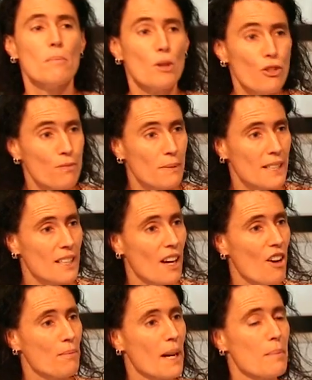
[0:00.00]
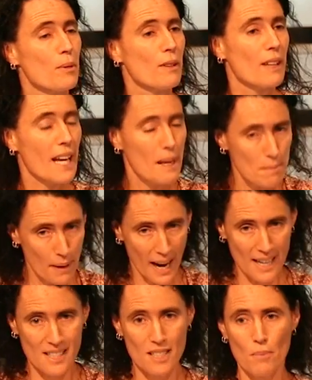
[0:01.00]
a movement of people
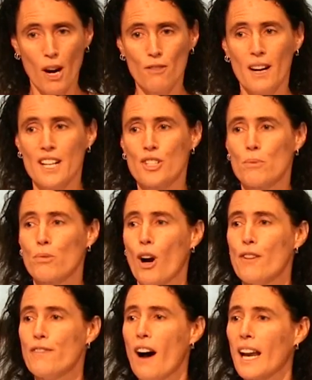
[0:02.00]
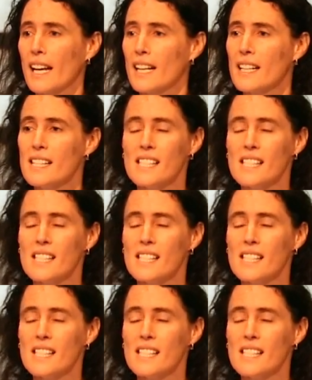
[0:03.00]
impacted by racial profiling